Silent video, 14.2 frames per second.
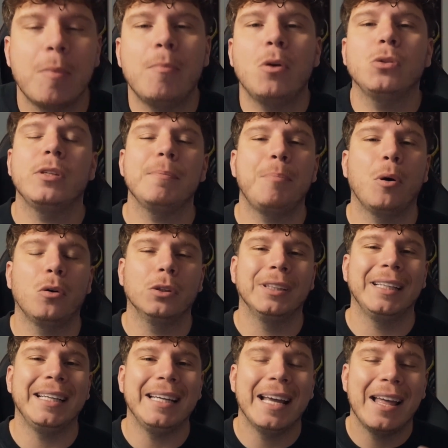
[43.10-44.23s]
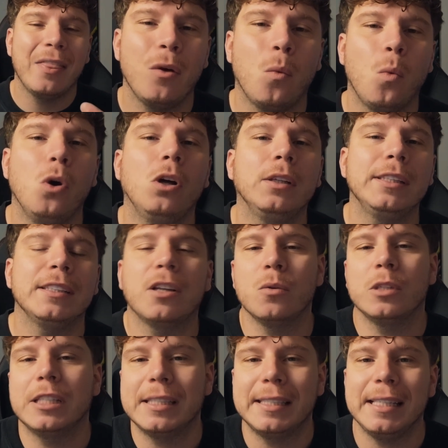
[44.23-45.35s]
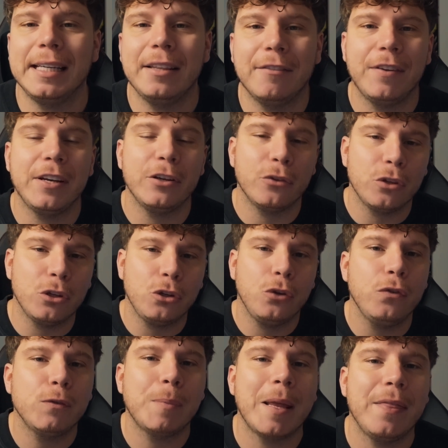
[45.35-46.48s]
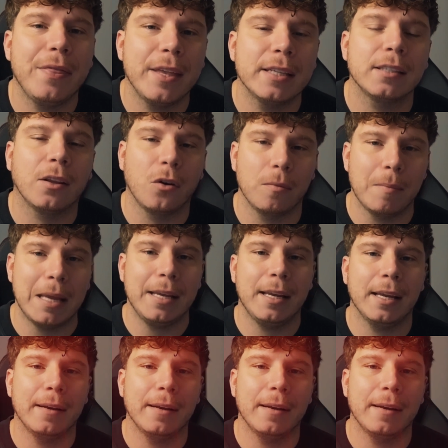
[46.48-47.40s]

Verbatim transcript: most importantly, the world is going to see the video that you've spent this long making.